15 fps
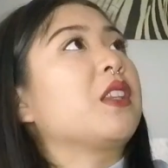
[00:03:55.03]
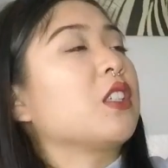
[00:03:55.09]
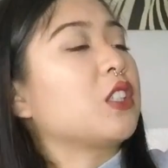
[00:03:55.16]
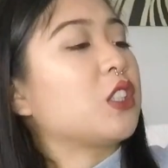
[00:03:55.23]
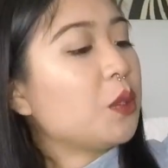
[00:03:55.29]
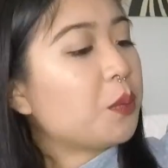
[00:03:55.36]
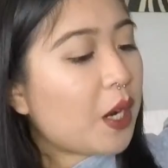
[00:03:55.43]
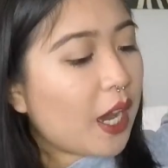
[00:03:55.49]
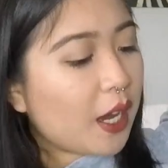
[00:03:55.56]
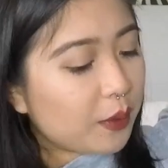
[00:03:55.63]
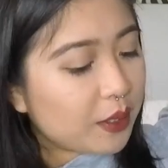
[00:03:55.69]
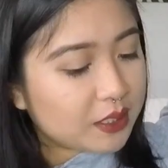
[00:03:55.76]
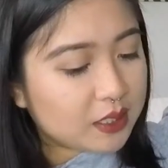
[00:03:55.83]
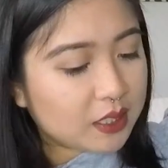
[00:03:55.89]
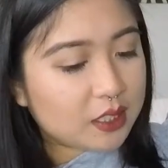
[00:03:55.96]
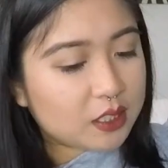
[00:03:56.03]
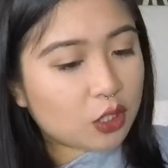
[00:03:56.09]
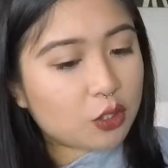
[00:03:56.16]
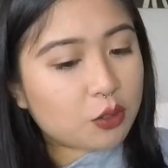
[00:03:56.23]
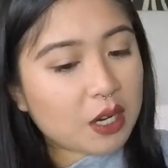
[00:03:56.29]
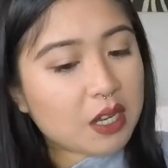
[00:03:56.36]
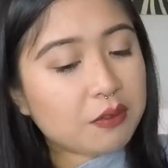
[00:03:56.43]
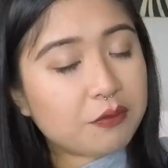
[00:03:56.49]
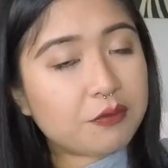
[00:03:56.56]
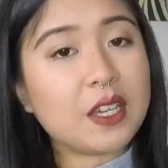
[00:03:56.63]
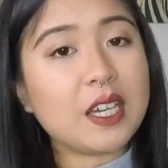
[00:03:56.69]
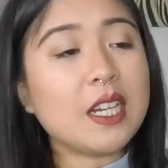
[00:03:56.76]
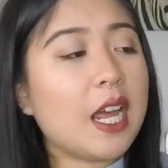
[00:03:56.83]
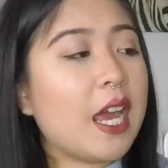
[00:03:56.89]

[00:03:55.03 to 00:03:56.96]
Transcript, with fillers: they're super high waisted. It's a great fit.